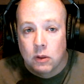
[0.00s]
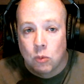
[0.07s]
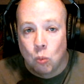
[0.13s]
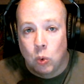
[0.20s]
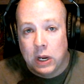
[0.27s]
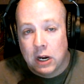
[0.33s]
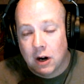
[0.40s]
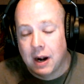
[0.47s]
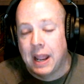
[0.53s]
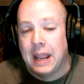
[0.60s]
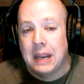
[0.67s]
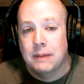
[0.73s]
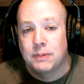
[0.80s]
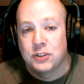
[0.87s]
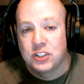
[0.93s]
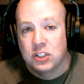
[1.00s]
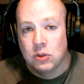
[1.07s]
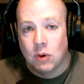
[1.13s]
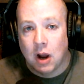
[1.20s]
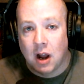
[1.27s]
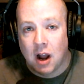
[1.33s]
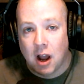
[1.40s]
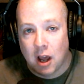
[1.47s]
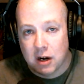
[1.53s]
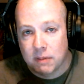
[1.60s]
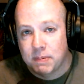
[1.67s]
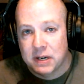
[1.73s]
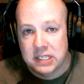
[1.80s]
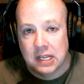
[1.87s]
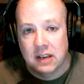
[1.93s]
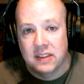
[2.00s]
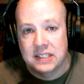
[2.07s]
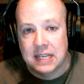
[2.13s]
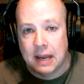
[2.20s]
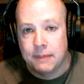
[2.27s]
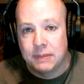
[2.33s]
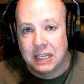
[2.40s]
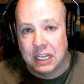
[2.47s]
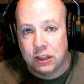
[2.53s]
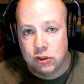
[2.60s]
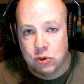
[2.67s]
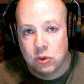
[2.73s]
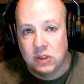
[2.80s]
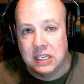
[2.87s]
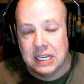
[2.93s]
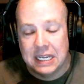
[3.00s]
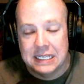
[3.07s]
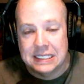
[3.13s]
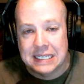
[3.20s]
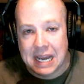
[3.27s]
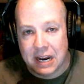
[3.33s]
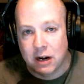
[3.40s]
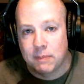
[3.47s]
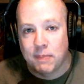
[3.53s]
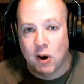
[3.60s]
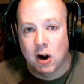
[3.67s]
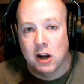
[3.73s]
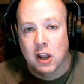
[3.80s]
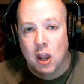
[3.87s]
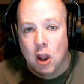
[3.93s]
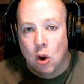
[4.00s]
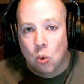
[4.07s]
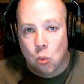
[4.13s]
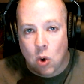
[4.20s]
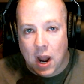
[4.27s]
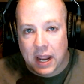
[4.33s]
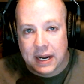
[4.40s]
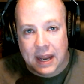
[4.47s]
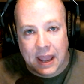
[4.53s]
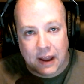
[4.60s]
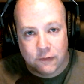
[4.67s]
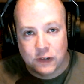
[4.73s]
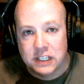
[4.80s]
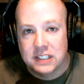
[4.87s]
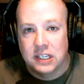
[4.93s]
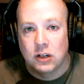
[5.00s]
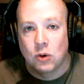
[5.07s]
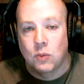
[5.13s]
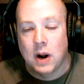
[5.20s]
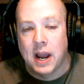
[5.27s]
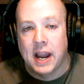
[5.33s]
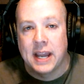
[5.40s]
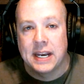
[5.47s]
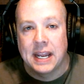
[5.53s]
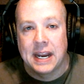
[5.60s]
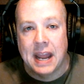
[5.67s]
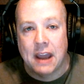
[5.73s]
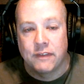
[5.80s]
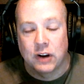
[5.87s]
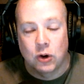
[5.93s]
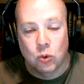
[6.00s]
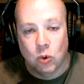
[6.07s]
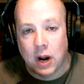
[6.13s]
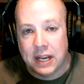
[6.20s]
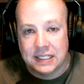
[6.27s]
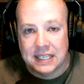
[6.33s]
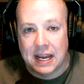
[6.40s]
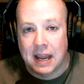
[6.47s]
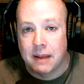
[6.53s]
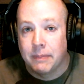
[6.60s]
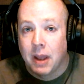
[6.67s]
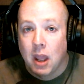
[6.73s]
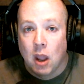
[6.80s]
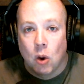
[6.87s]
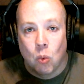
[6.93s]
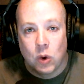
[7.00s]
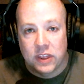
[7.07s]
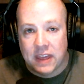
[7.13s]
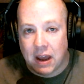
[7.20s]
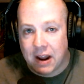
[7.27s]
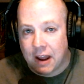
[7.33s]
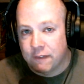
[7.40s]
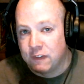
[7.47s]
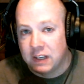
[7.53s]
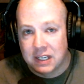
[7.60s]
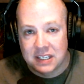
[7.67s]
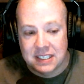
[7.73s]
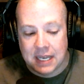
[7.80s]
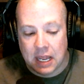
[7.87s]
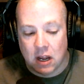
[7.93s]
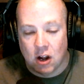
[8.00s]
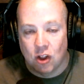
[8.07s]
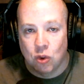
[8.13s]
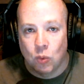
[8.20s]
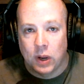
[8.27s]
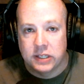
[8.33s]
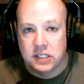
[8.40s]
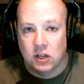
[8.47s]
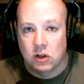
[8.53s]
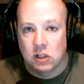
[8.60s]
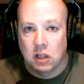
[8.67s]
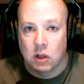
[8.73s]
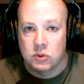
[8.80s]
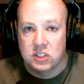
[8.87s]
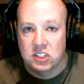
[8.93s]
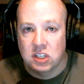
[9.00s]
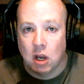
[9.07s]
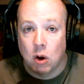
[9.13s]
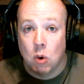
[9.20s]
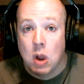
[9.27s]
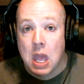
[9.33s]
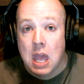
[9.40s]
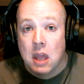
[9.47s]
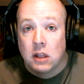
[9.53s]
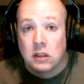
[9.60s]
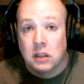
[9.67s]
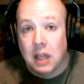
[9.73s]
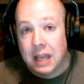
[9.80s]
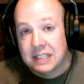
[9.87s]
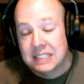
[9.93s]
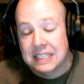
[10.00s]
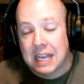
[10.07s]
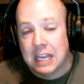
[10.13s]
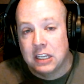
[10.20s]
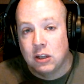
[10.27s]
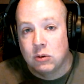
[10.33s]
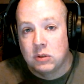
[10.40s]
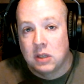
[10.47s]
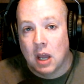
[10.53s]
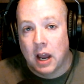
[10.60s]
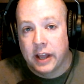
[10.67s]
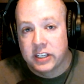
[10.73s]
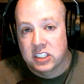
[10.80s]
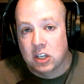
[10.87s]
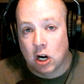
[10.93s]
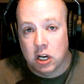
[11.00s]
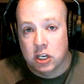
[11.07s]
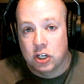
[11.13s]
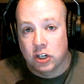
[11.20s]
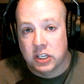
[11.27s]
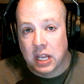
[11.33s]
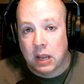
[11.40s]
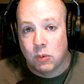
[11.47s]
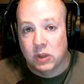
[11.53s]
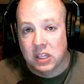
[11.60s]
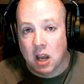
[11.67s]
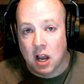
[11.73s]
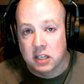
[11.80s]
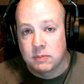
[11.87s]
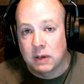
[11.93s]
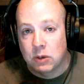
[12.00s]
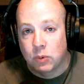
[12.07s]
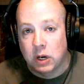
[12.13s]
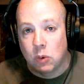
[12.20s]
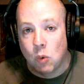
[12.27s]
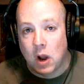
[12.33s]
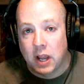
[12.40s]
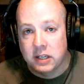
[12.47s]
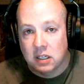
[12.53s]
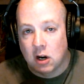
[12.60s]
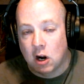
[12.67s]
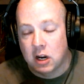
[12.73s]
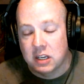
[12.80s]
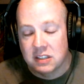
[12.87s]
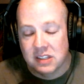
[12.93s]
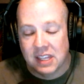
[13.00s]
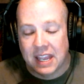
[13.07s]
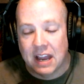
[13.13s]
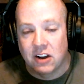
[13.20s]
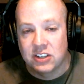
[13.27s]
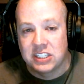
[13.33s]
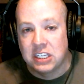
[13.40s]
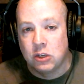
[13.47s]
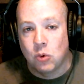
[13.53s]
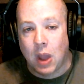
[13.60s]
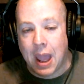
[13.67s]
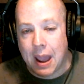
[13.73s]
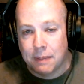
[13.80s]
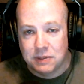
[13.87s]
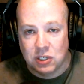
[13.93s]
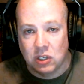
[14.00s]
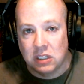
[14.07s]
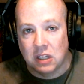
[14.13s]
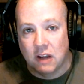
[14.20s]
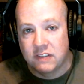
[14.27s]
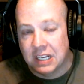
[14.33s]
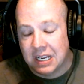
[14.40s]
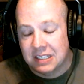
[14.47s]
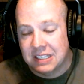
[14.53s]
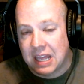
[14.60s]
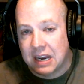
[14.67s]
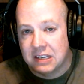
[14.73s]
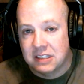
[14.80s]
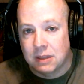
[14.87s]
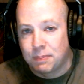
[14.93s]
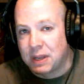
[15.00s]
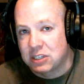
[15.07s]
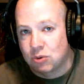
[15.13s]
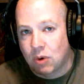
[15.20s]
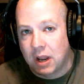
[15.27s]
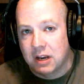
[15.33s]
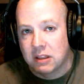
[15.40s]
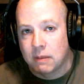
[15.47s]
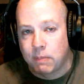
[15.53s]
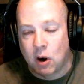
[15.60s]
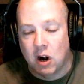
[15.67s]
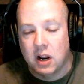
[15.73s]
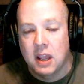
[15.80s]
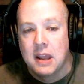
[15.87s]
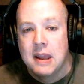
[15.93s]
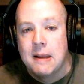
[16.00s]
We are able to 100% of the time get through the entire park, ride every single ride, and have a great time without having to stay all the way till close. So let's say you started your day with Cosmic Rewind, Guardians of the Galaxy. You absolutely loved it because that is the best ride in the park.